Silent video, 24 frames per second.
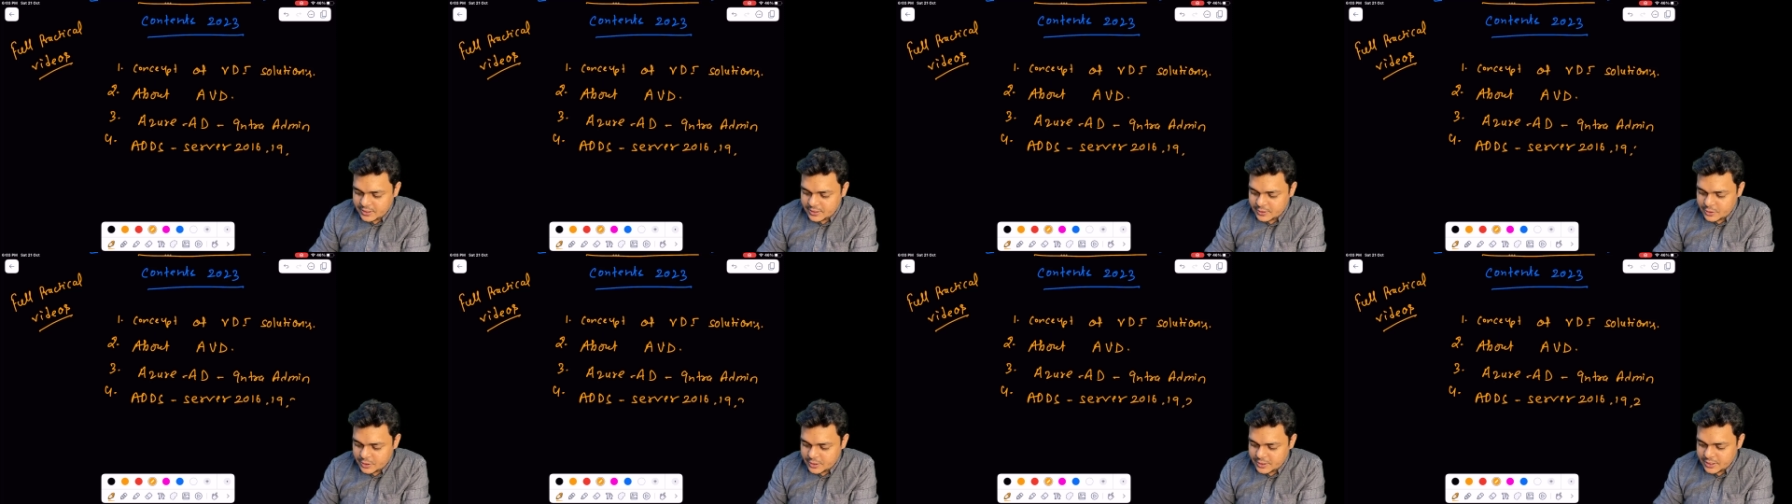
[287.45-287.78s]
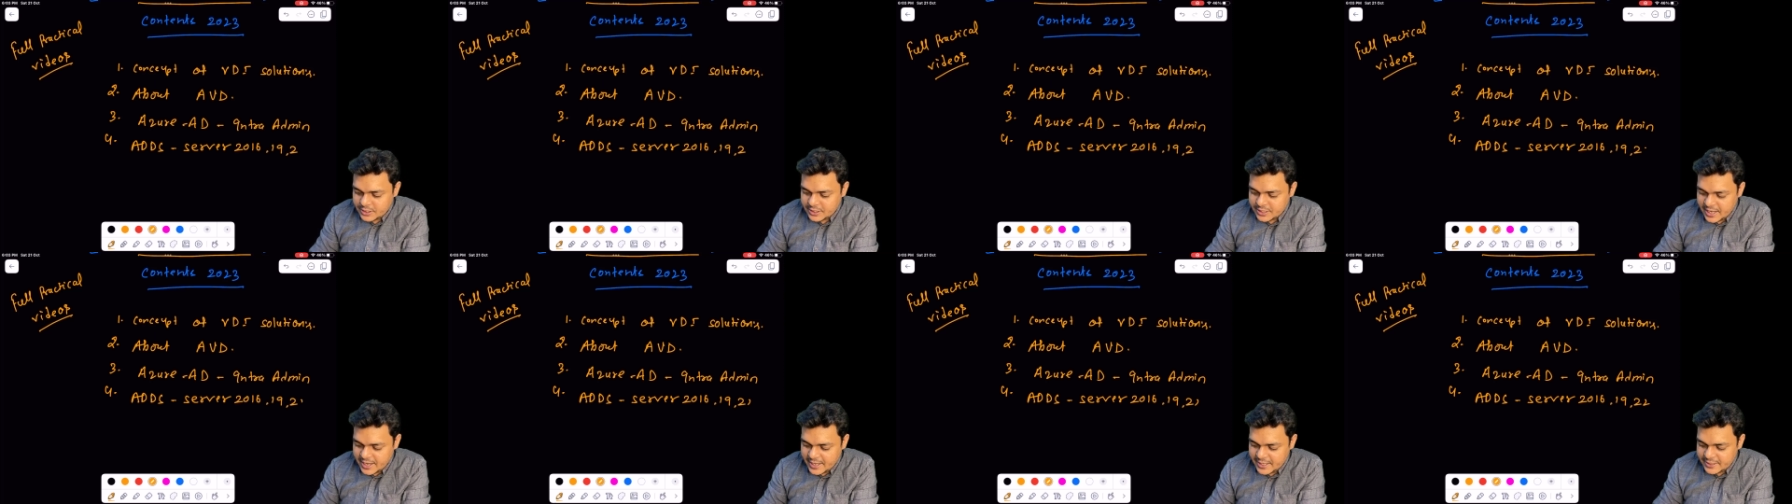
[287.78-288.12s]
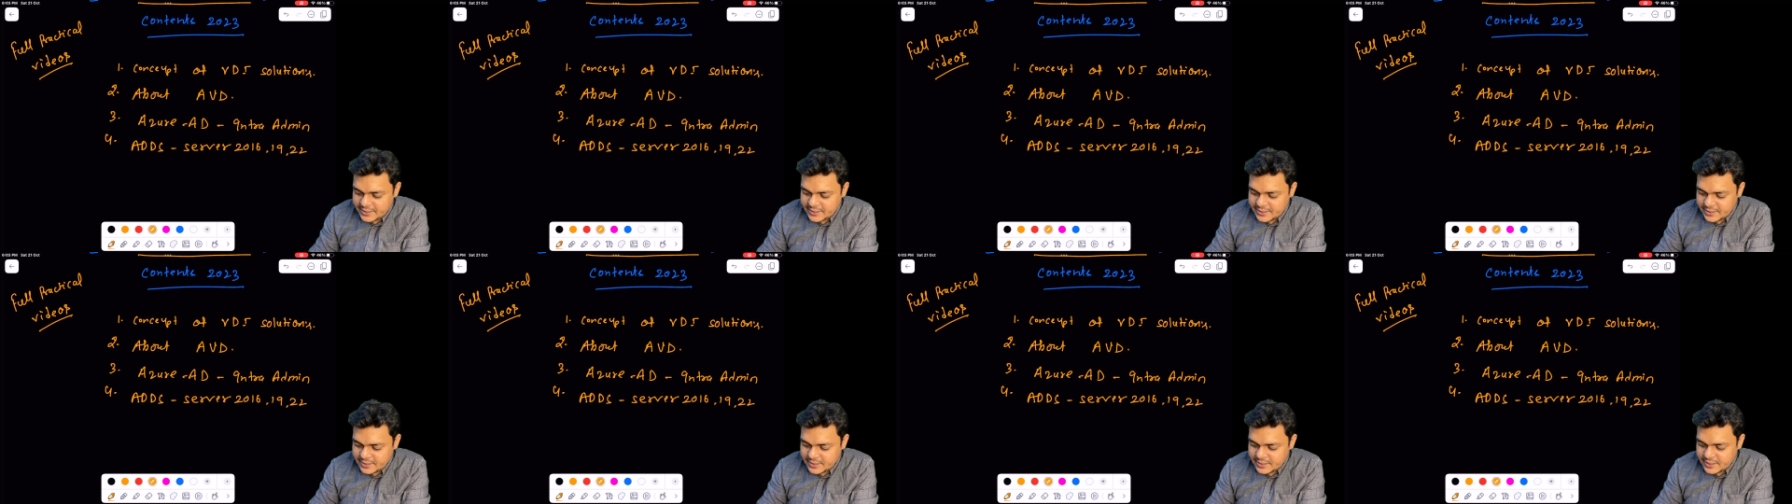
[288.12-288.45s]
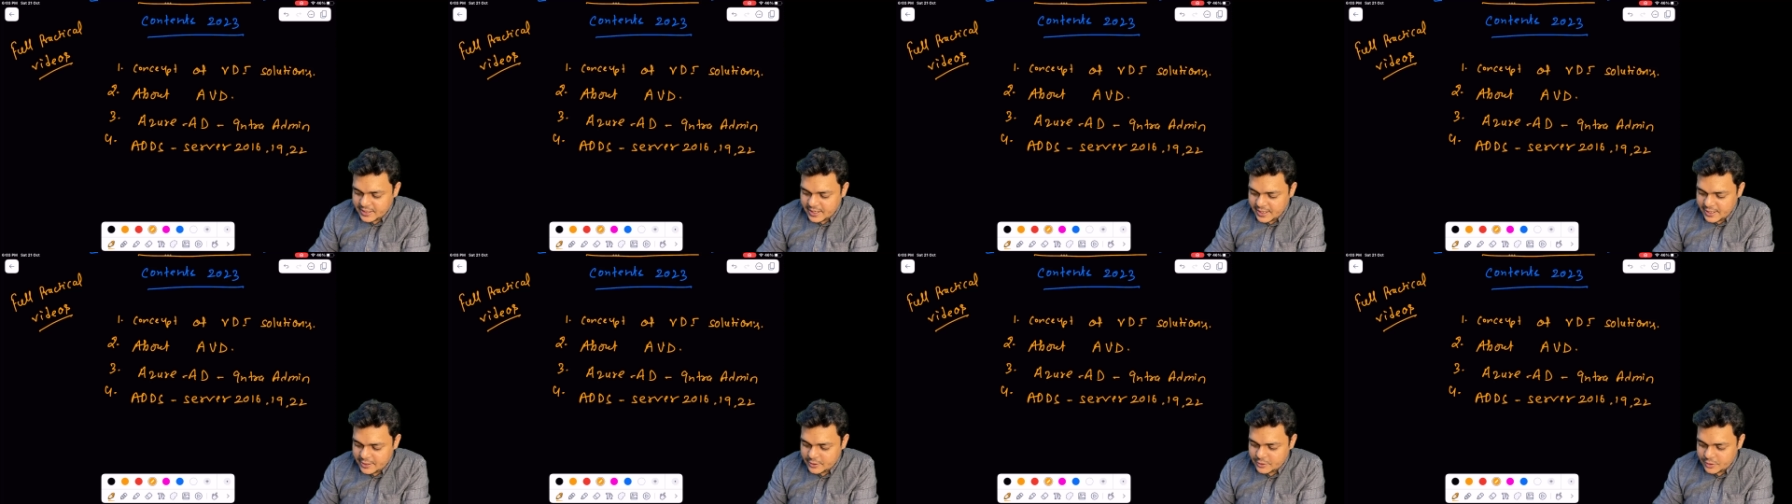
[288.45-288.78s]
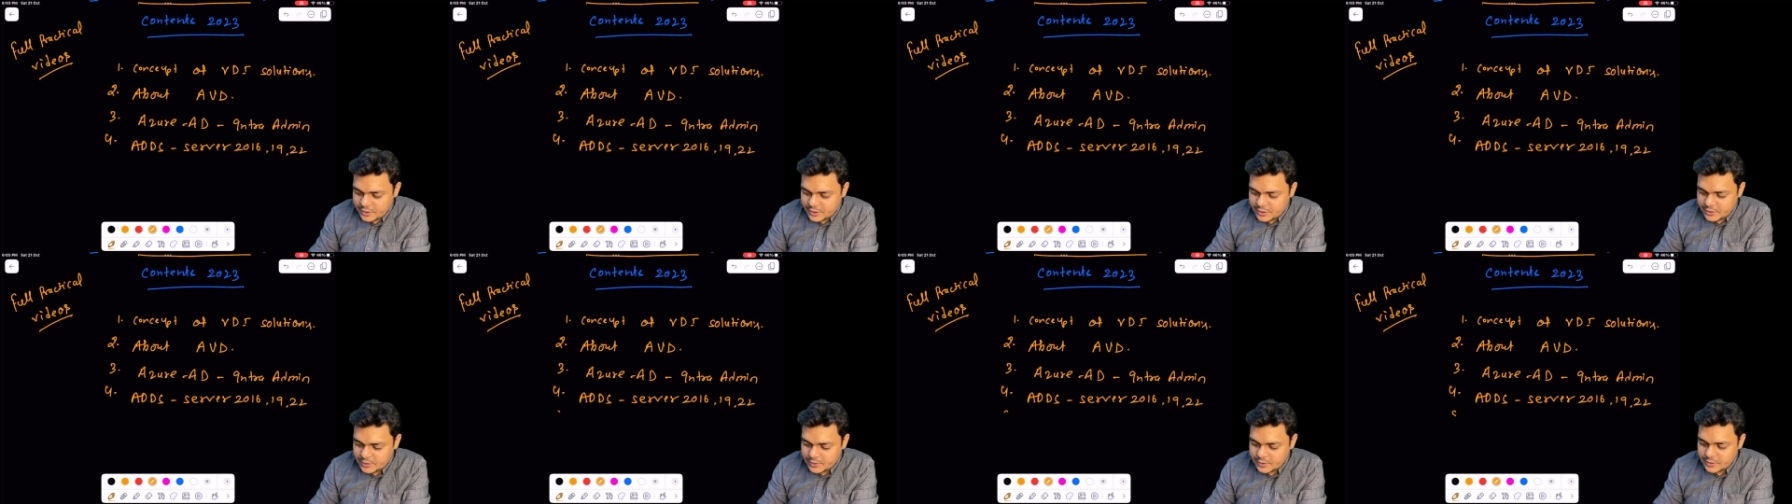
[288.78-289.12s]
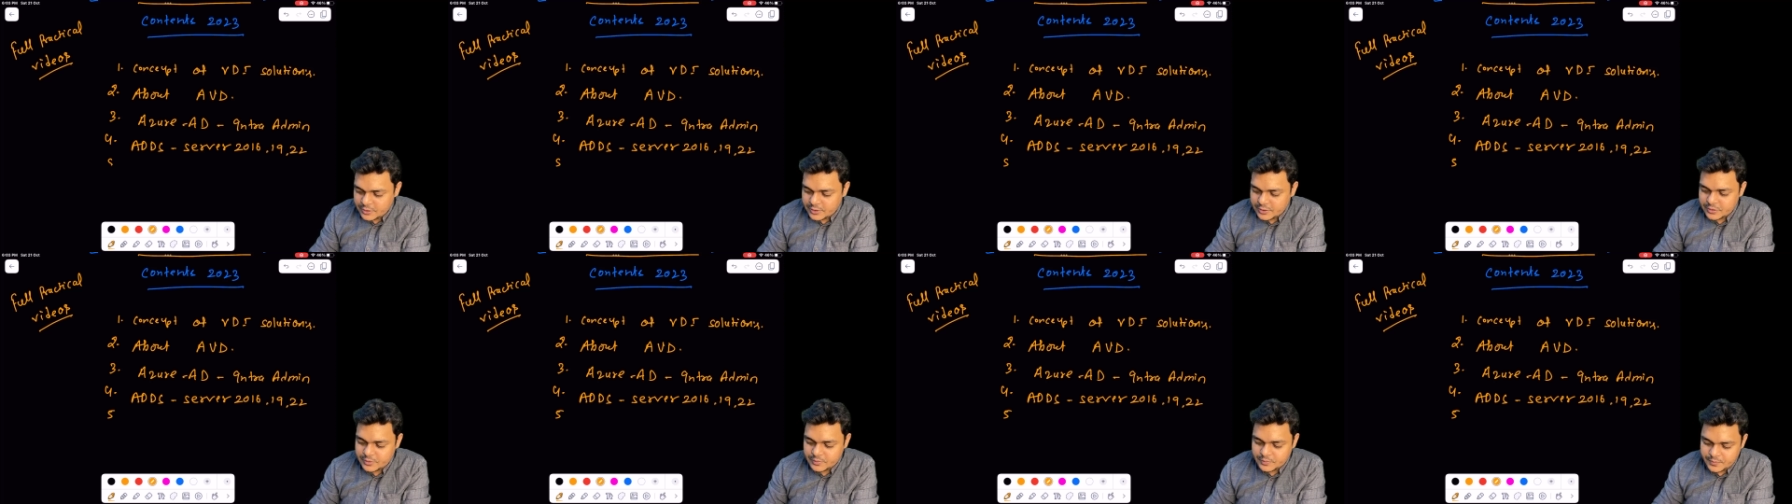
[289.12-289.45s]
2019 and
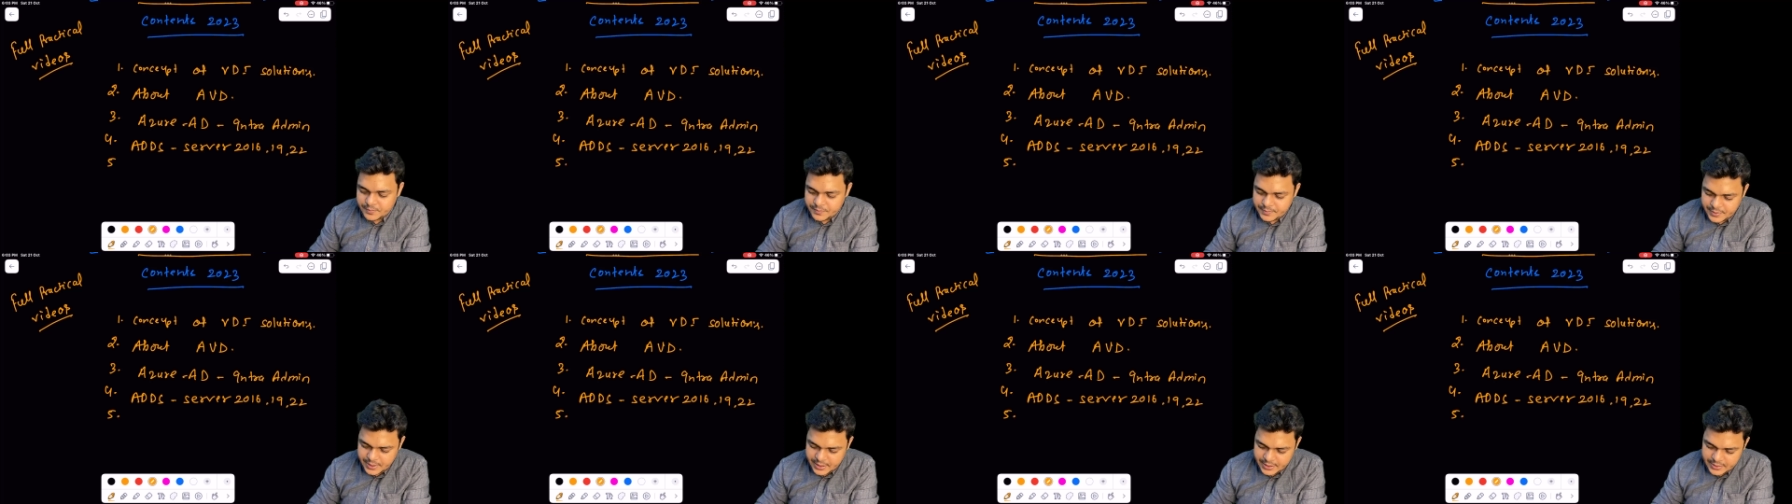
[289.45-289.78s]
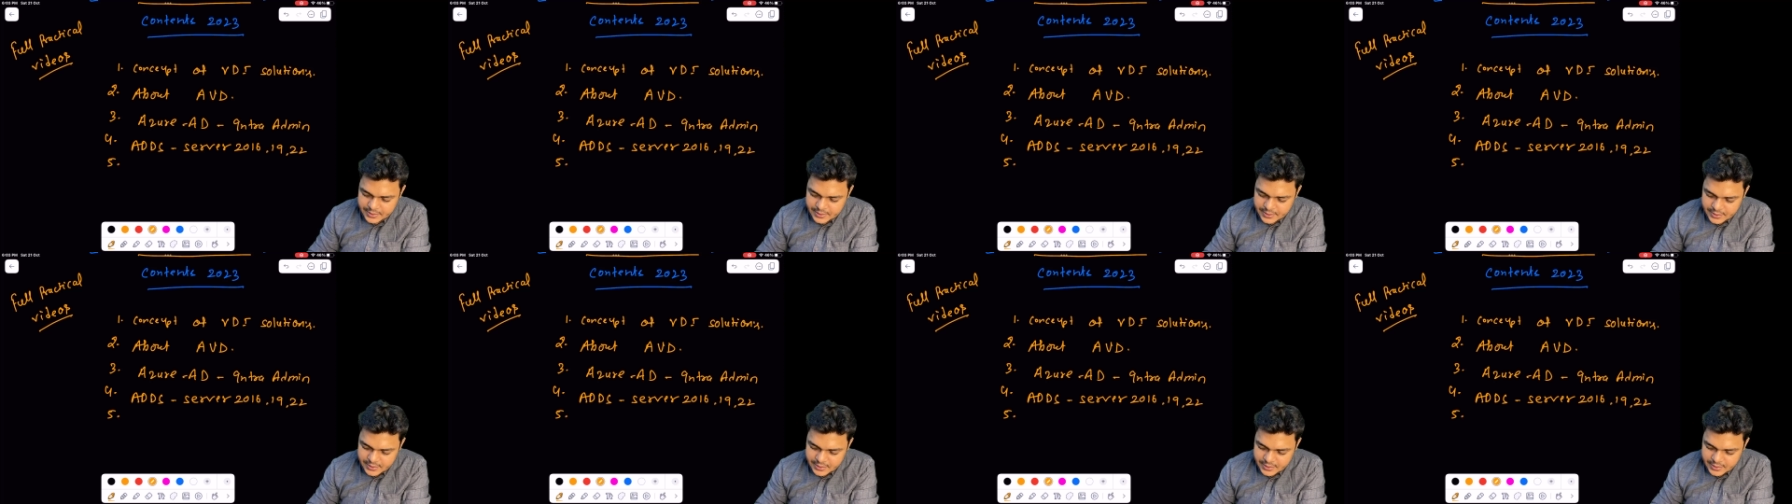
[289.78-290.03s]
2022, right?